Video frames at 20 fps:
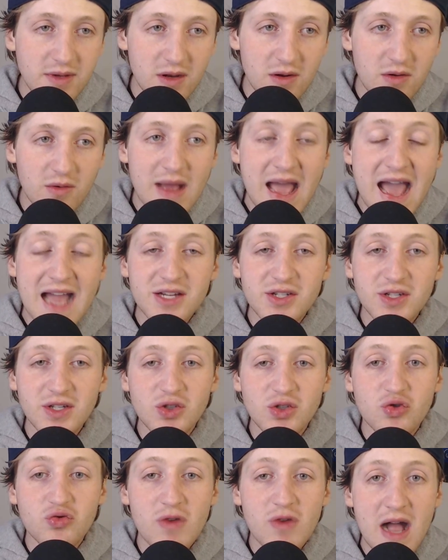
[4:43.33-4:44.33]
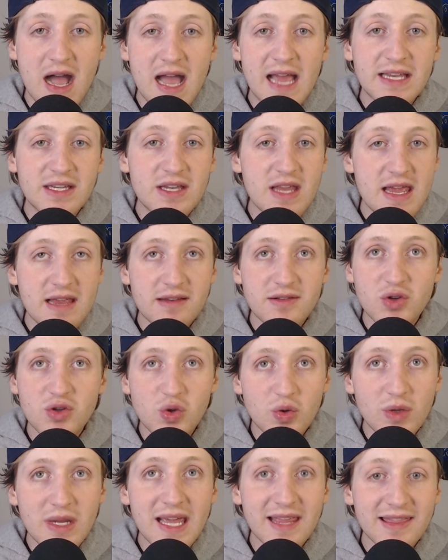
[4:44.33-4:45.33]
actually try to
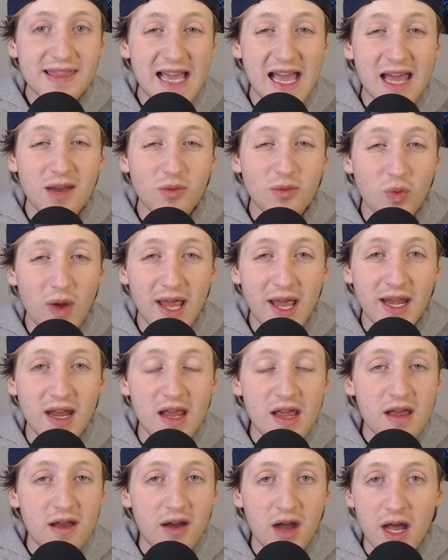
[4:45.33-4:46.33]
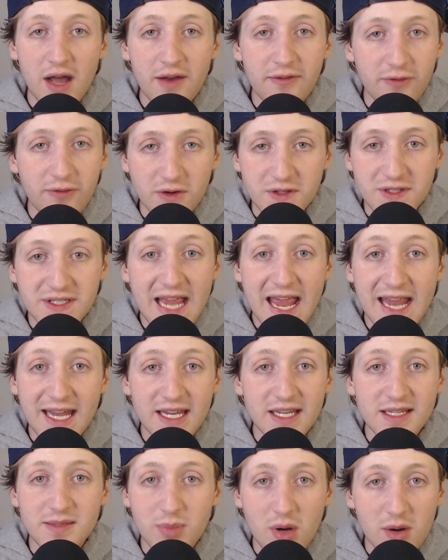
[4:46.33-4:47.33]
get that win for standings
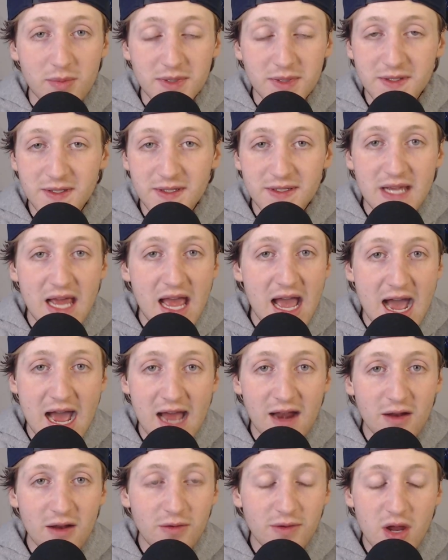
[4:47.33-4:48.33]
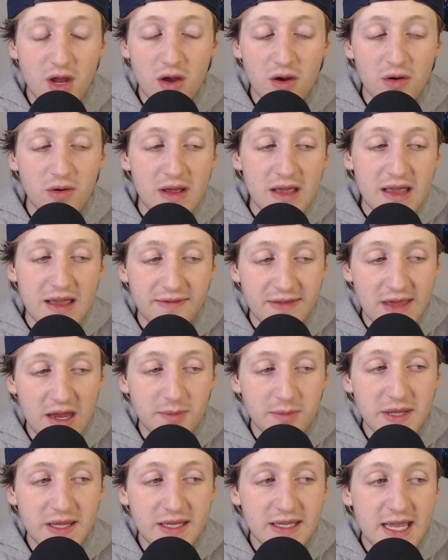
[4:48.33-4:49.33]
purposes. I don't know if that'll be the
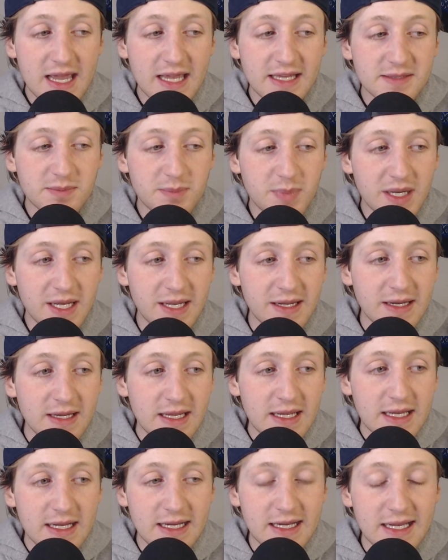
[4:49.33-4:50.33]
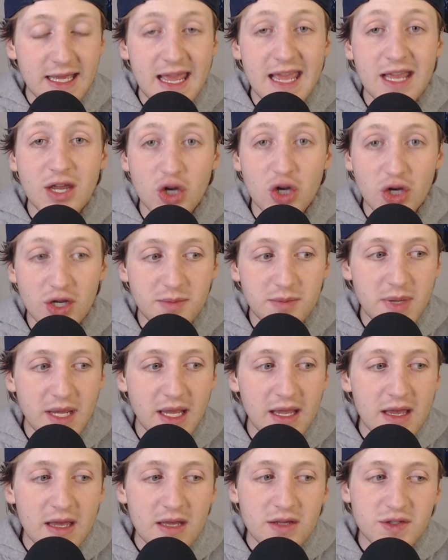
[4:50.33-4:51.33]
case, but it could be.
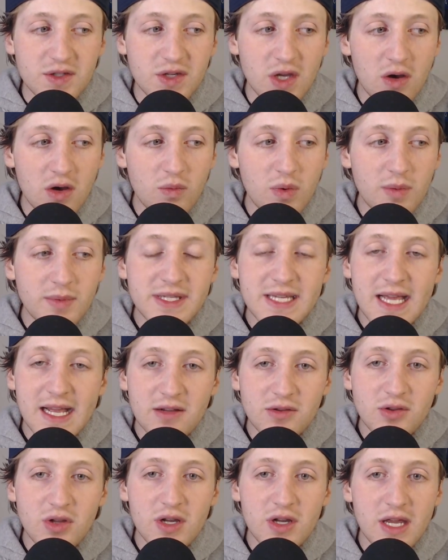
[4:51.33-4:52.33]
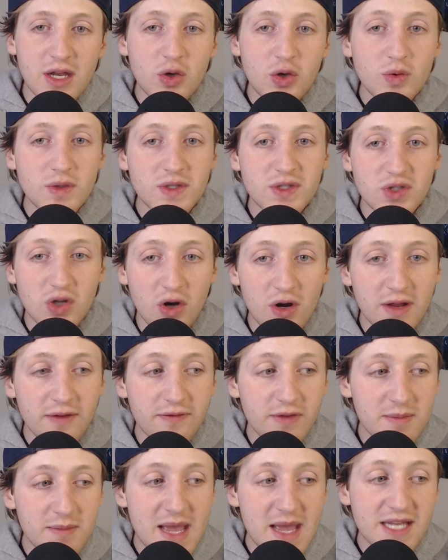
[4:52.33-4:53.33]
So when we take a look at who is starting for the
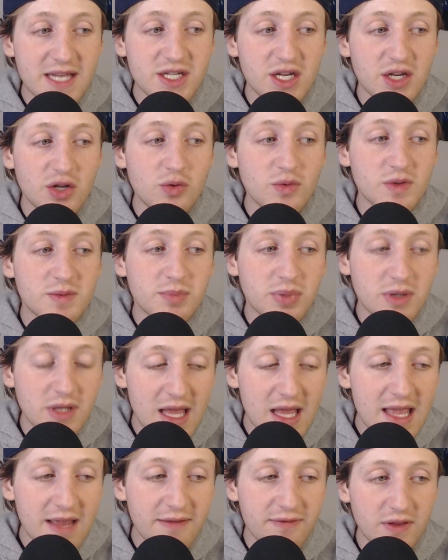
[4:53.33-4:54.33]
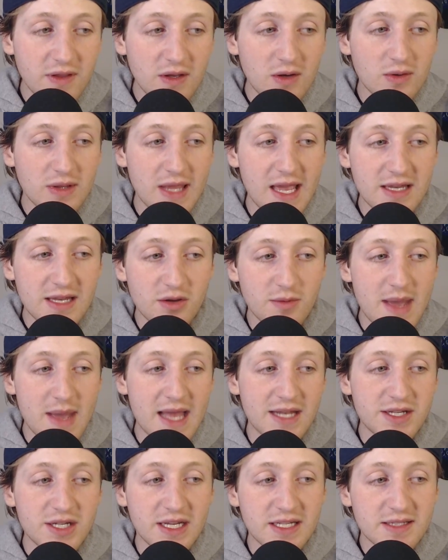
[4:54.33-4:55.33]
Magic and who is playing for the Orlando
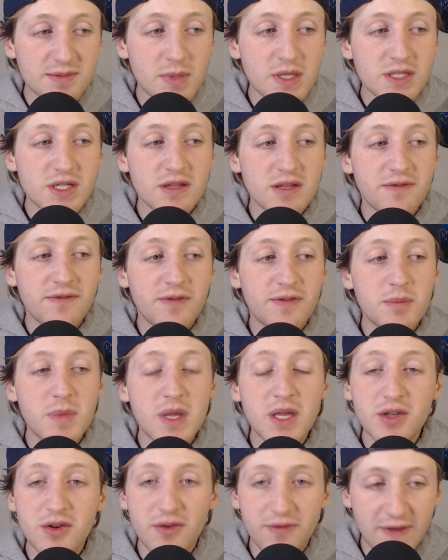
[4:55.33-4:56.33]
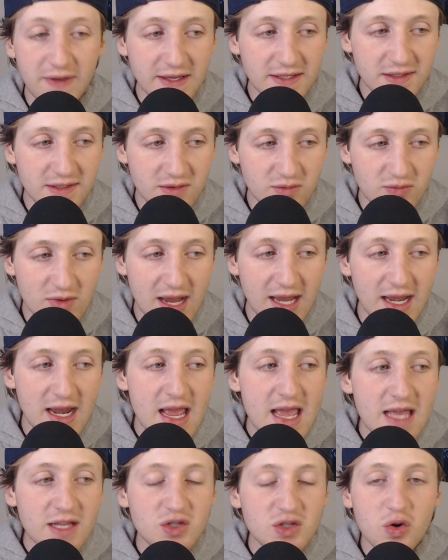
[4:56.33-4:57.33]
Magic, it's much of the familiar faces, right?
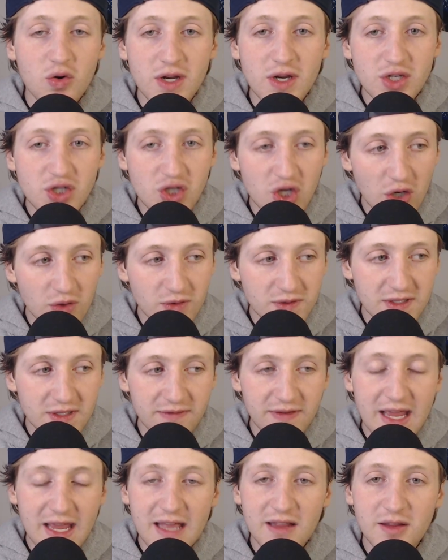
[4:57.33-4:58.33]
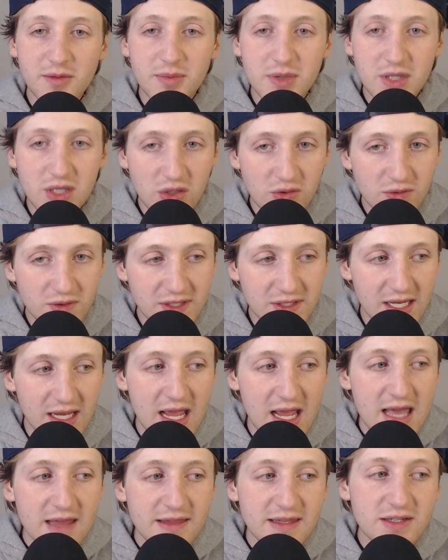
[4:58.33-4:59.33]
It's Corey Joseph, Caleb Houston.
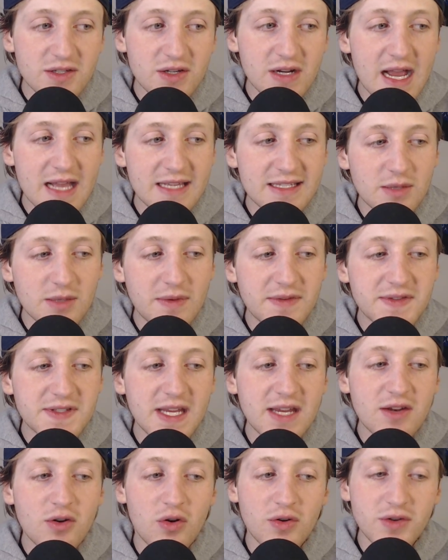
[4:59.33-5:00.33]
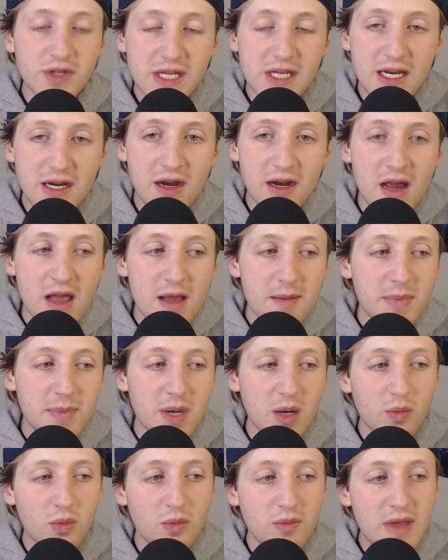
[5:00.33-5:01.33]
These are guys that we've seen all year, but
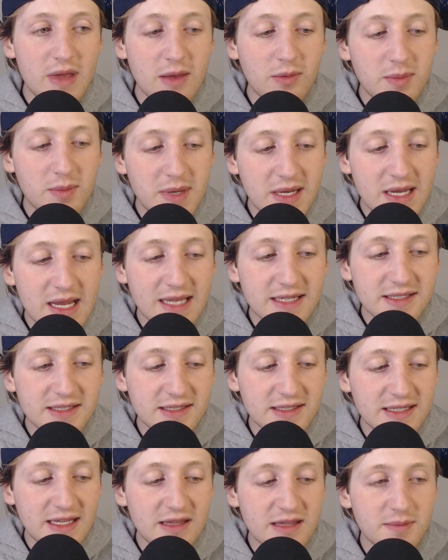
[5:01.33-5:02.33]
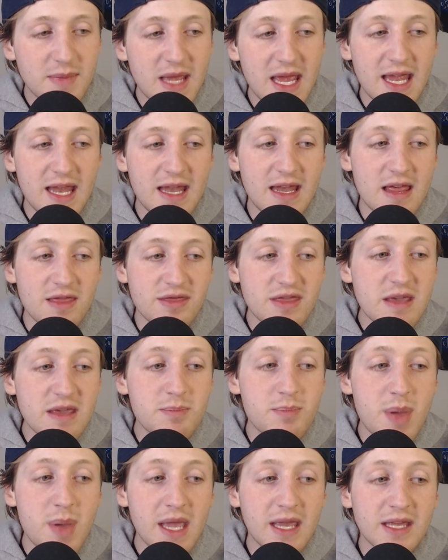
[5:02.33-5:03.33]
it would be nice to see them in the
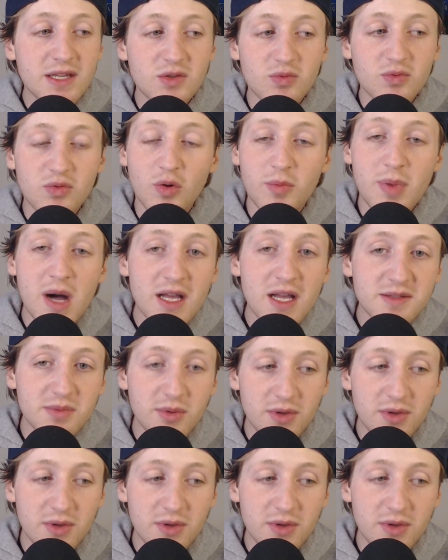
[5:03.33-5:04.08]
biggest role possible.